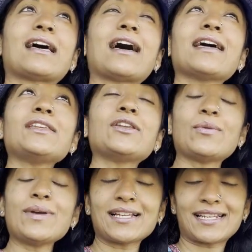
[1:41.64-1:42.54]

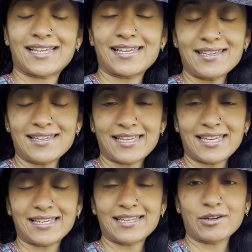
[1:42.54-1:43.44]
unknowingly,
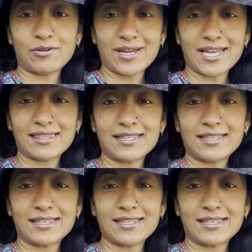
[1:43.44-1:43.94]
it can create